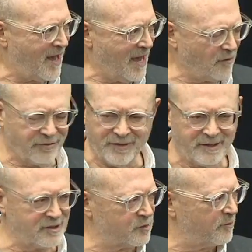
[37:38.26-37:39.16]
I don't
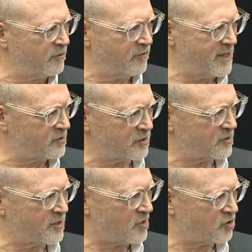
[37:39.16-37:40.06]
think there's been great
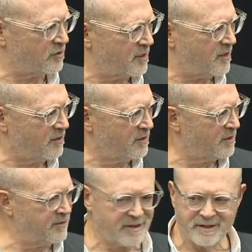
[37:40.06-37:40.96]
succession there.
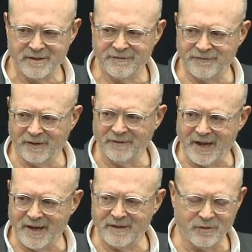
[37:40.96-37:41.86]
Phil
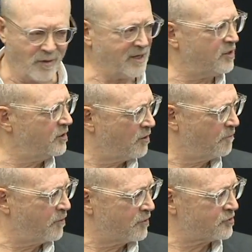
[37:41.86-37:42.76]
Knight, who I didn't know
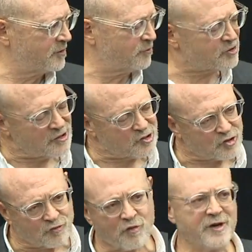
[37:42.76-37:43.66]
personally, was an
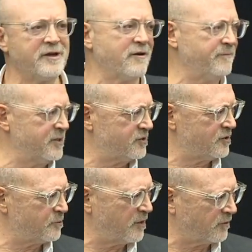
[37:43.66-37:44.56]
extraordinary
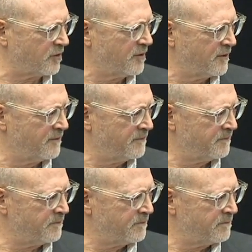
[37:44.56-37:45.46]
business builder.
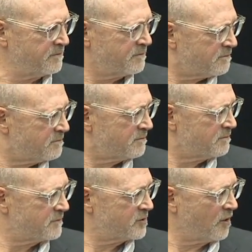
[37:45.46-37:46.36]

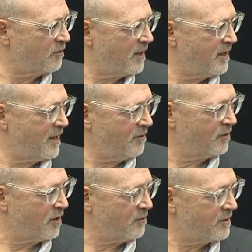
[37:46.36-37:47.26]
So I, I
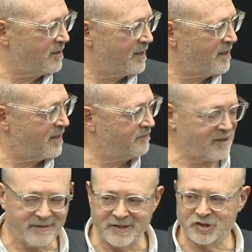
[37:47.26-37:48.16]
don't know. I, I
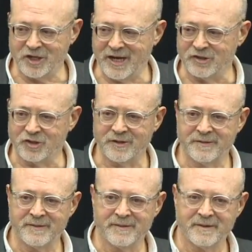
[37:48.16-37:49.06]
think things change.
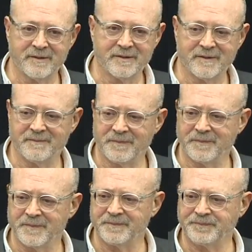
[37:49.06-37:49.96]
what does that mean for
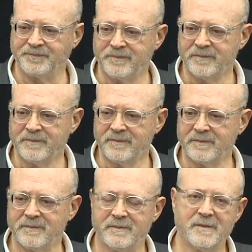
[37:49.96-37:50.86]
Apple without
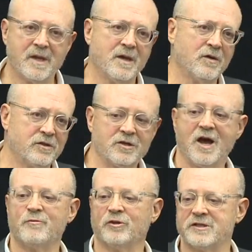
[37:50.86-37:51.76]
good jobs?
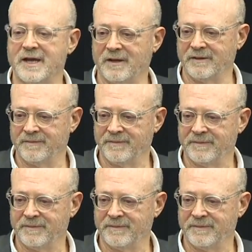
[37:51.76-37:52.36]
Time will tell.